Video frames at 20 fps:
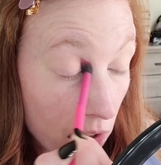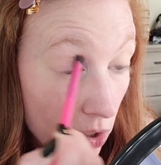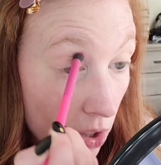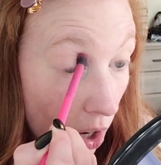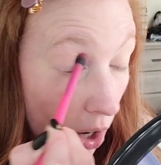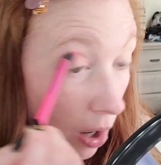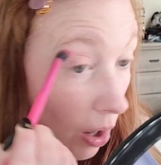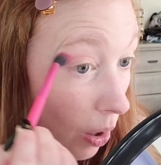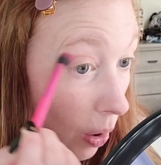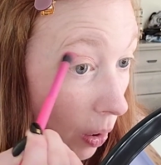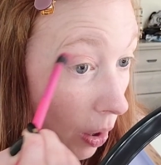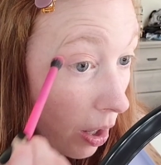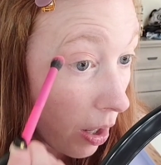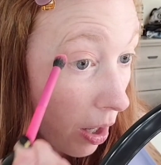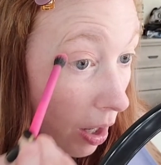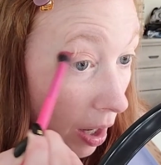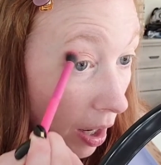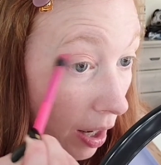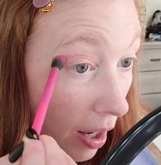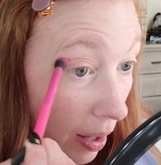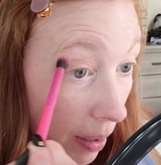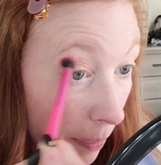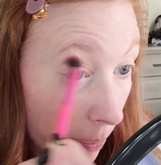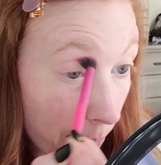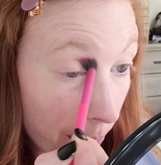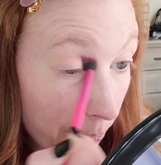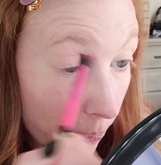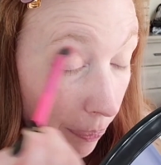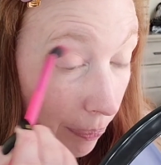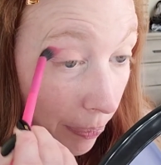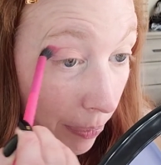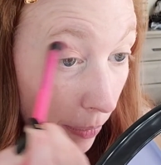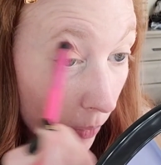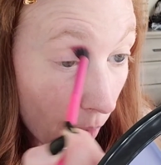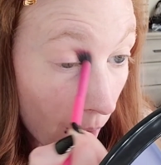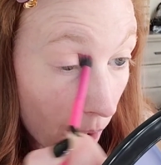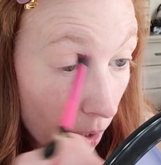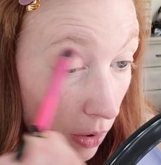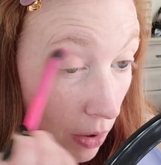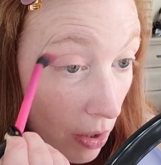So um,
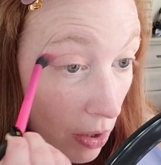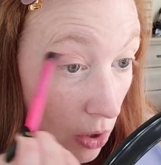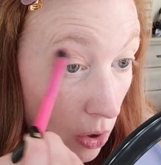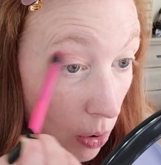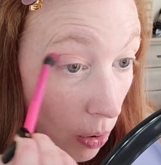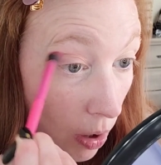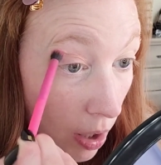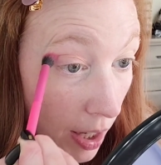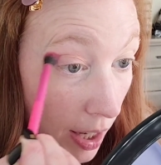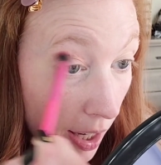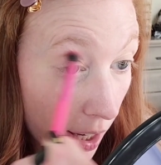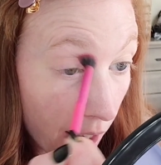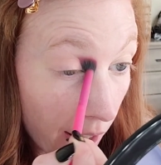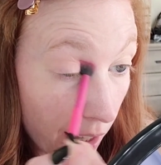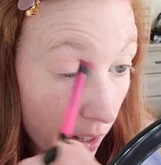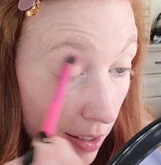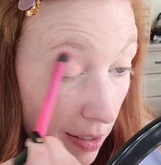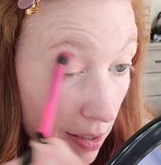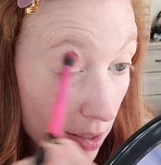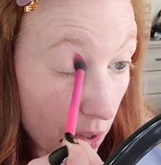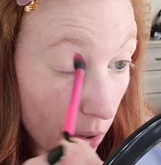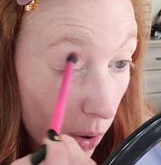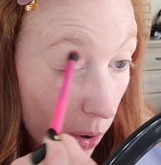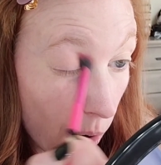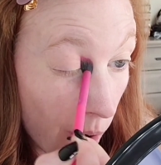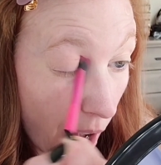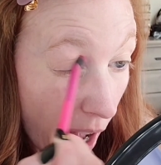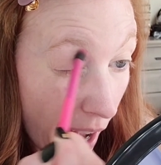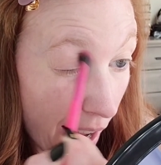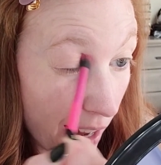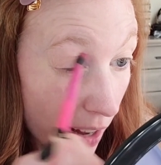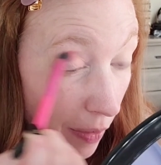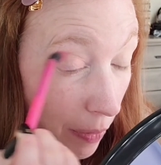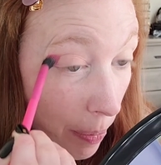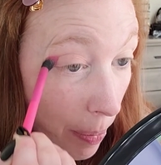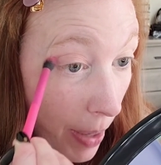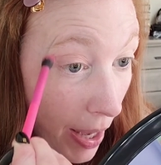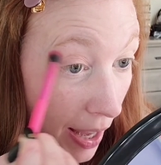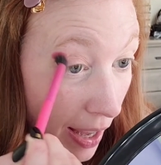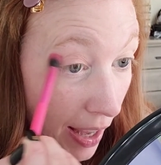the story is, so I
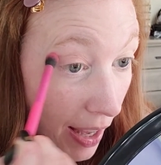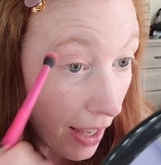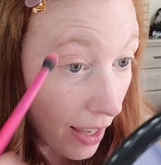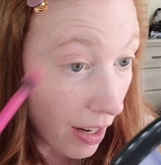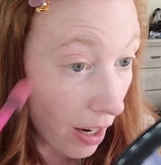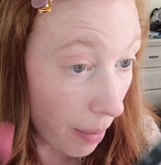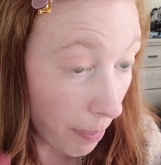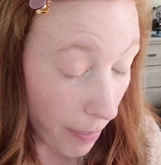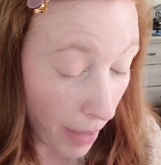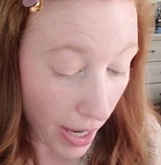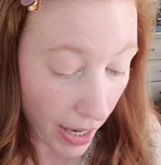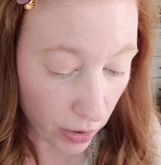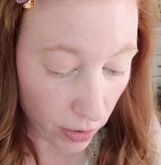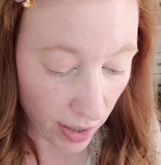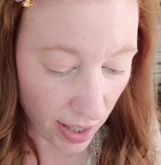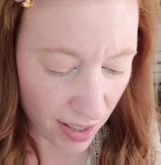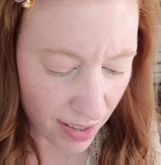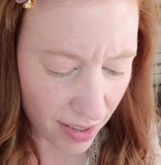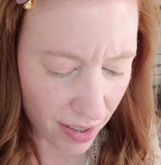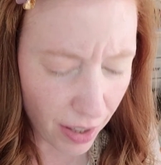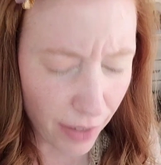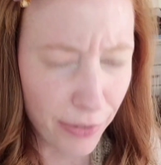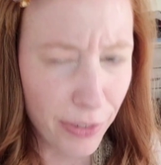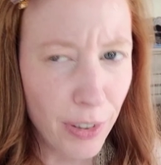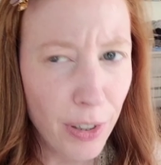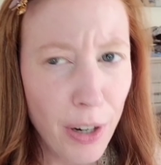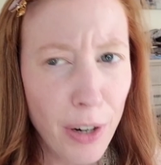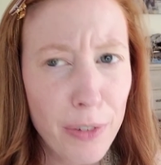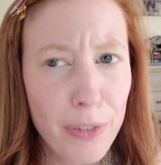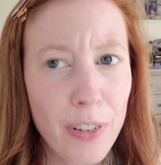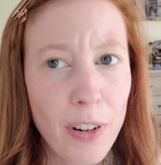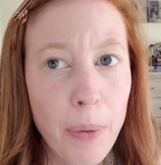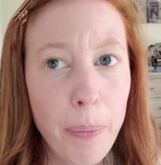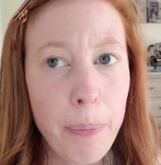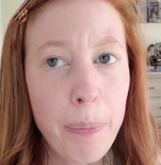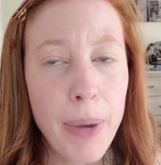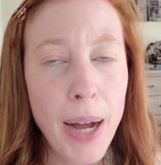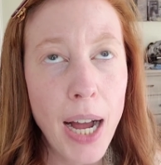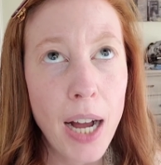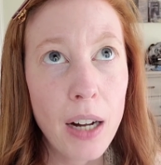have been a migraine sufferer for
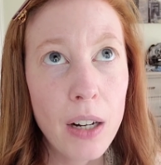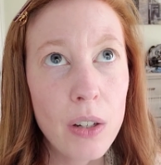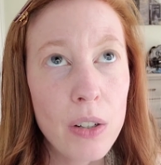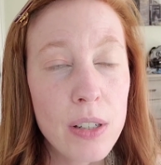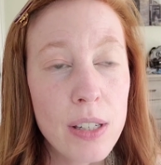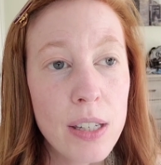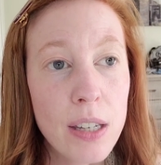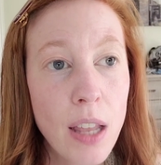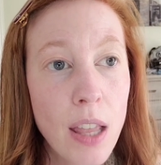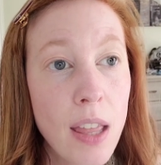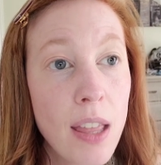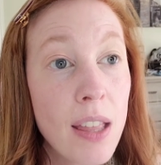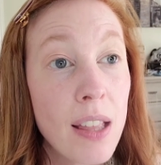about